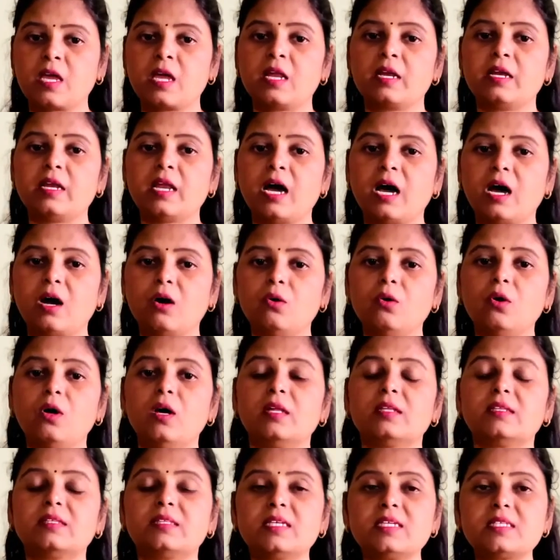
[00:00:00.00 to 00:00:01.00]
Now
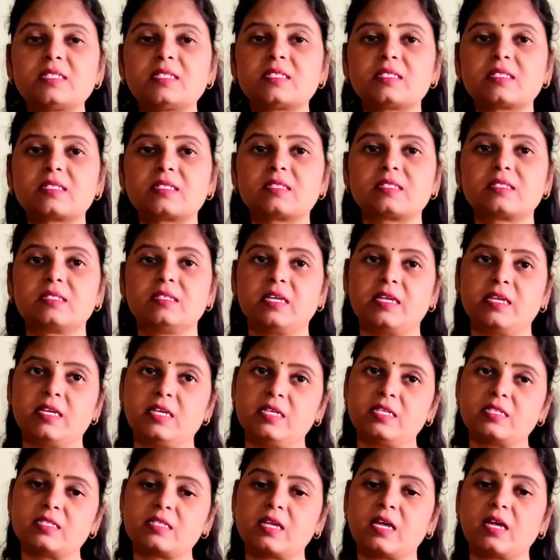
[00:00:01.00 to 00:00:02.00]
this
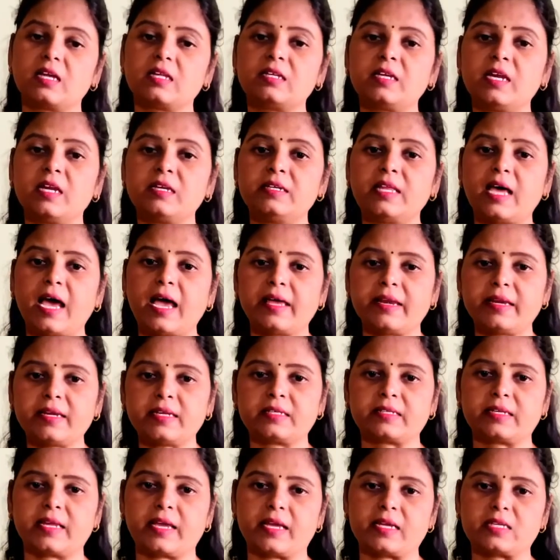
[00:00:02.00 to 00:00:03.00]
is the
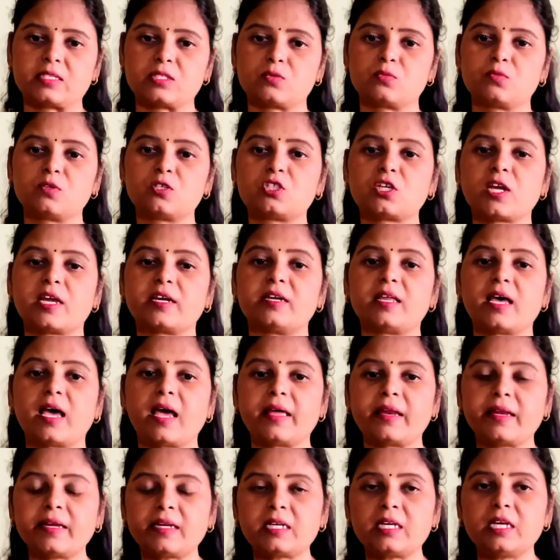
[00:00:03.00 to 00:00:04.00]
direct tax which I
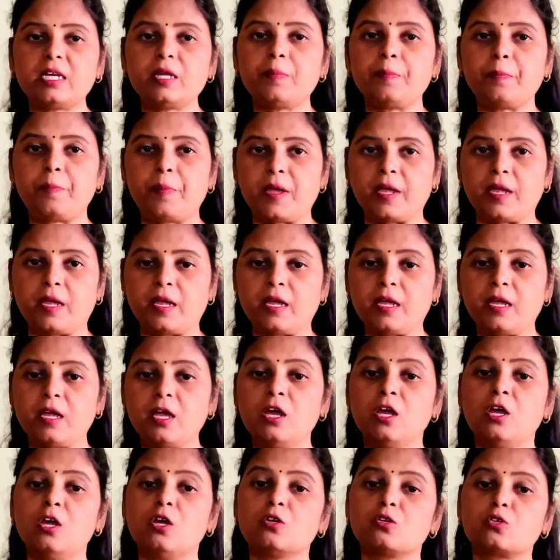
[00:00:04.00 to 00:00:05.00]
directly pay
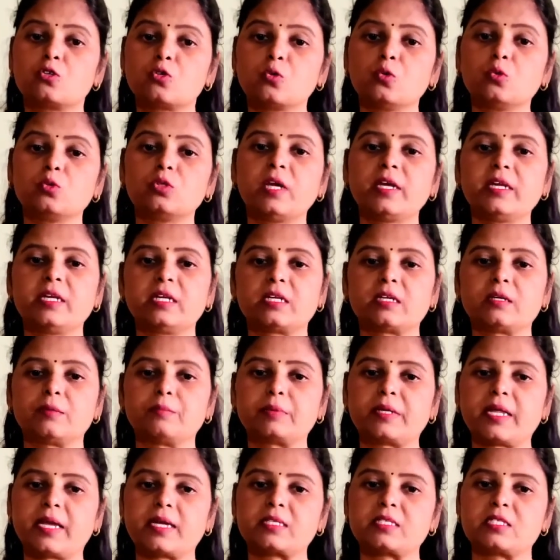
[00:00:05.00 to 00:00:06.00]
to the income
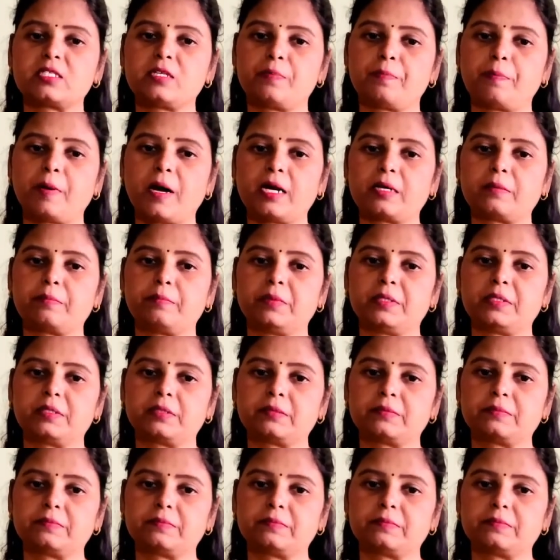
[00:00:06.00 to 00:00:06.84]
tax department.